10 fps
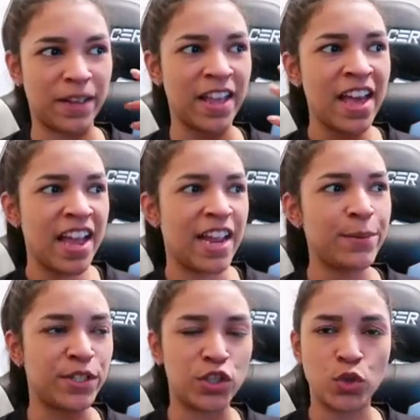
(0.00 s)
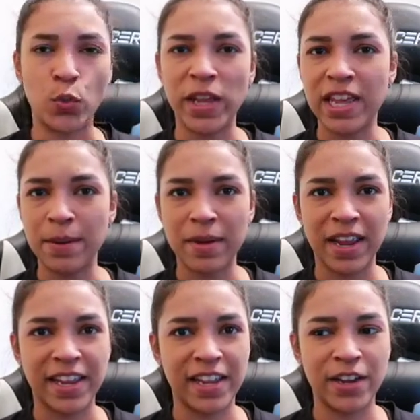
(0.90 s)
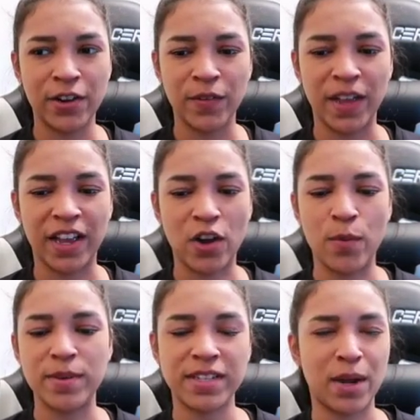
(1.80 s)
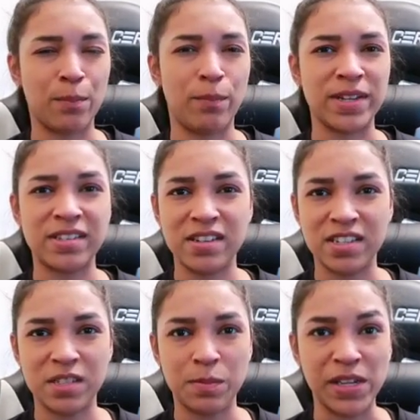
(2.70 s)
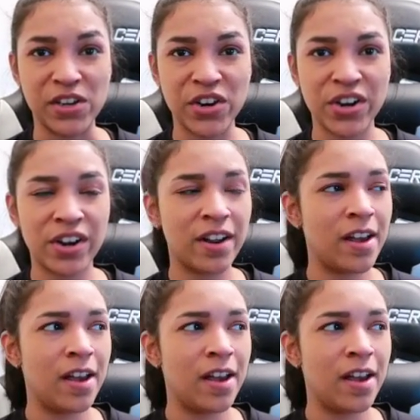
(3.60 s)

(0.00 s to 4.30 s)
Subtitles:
Like it would squeak in my ear, like almost like a busted speaker,